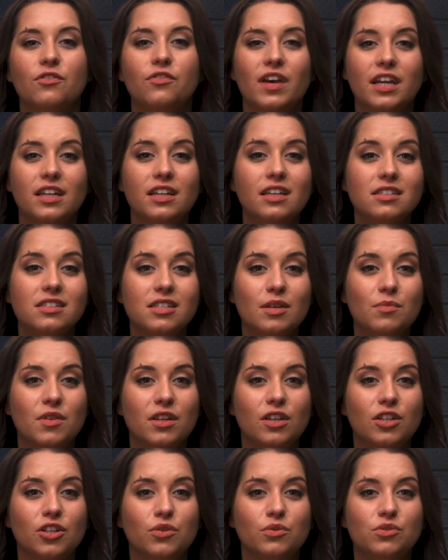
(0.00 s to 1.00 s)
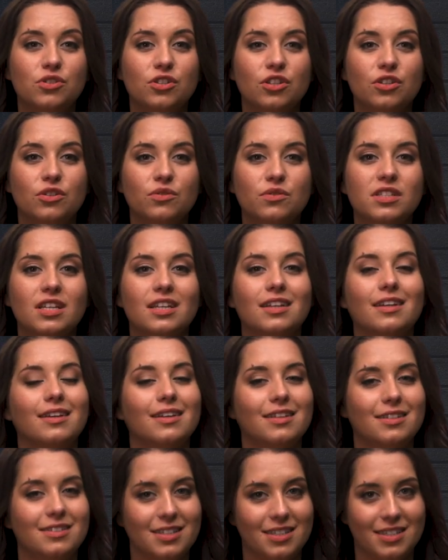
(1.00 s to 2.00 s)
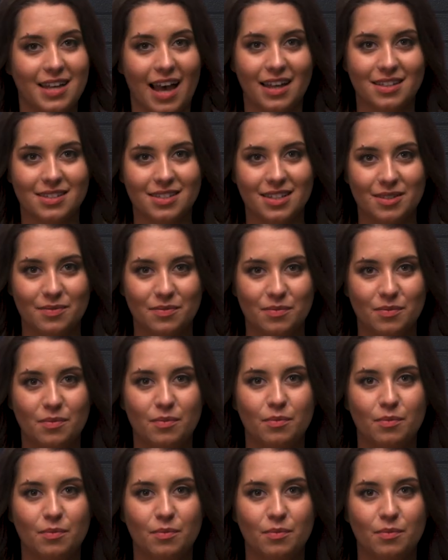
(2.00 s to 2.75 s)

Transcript: finding something new to use an easy task